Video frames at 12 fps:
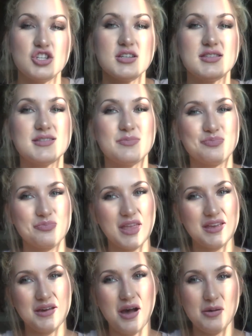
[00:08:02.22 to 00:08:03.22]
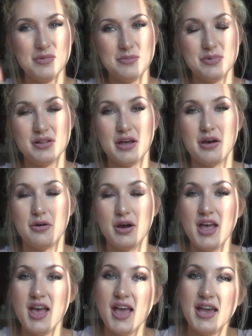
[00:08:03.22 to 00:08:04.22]
Just comment below.
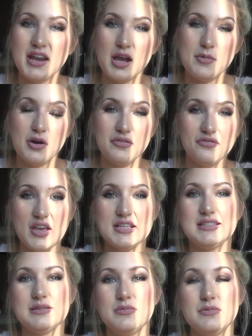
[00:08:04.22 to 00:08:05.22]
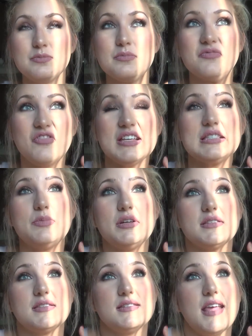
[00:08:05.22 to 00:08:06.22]
And I'm on Facebook,
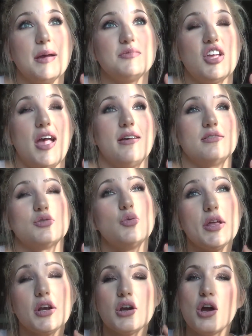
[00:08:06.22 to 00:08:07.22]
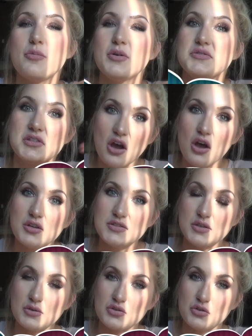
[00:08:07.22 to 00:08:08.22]
Snapchat, Twitter, almost all
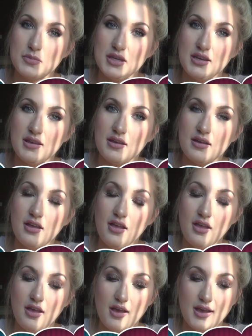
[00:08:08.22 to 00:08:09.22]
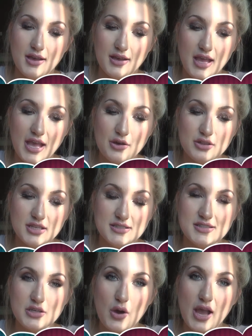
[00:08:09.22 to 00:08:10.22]
social media
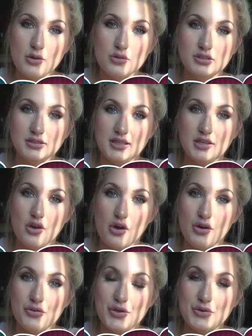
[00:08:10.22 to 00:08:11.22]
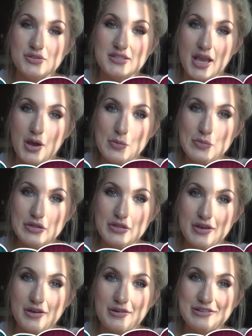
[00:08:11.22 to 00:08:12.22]
outlets, so I will link all those down
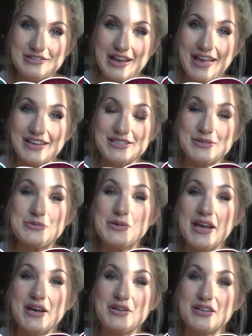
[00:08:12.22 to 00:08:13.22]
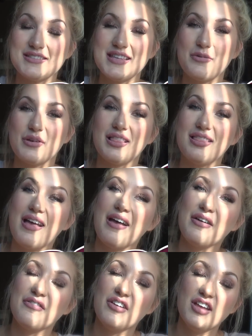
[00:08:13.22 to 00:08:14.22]
below as well, because I would
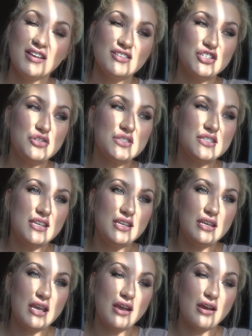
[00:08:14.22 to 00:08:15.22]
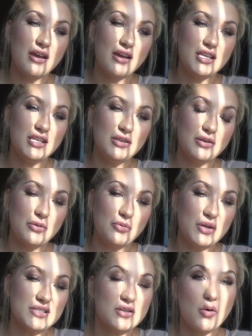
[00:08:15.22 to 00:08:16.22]
love to see, you know,
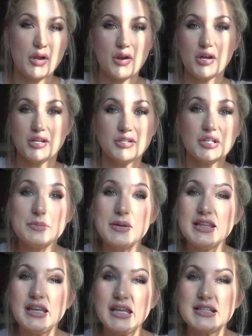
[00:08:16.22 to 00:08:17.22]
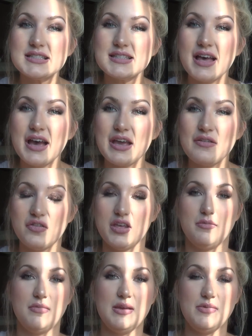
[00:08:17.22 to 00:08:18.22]
what's going on in your belly dance life,
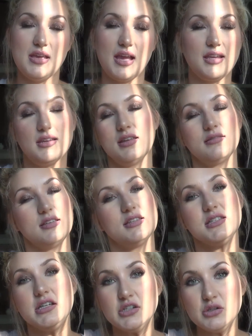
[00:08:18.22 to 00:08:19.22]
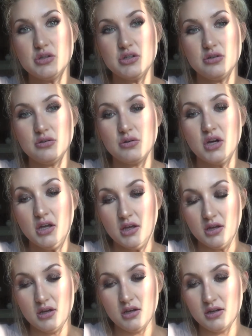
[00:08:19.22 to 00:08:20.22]
and maybe I can continue to
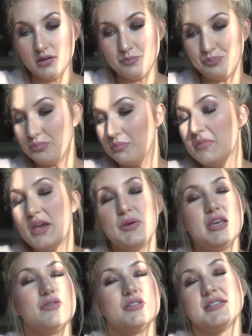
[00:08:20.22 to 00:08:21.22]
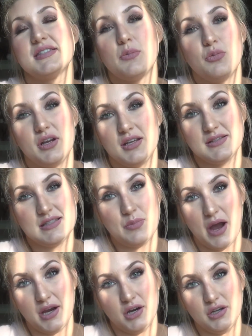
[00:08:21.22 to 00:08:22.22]
maybe even somewhat
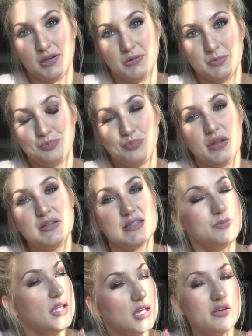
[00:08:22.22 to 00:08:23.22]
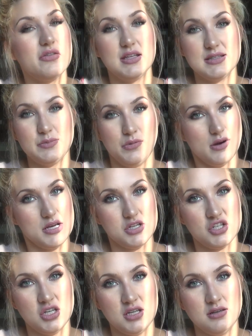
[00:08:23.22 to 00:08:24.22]
inspire you. And speaking of
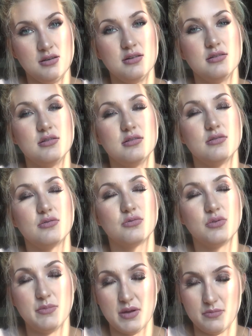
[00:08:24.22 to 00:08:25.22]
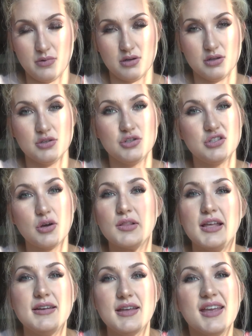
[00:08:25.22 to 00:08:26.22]
inspiration, remember, don't
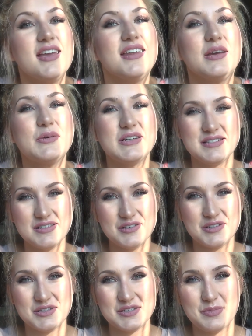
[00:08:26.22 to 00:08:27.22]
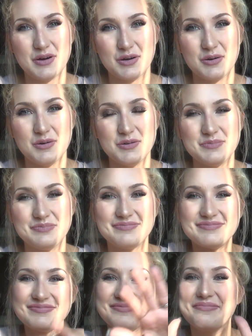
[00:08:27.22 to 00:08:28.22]
let anyone dull your sparkle.
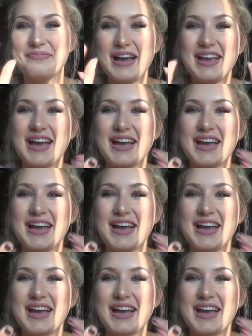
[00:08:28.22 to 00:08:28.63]
Bye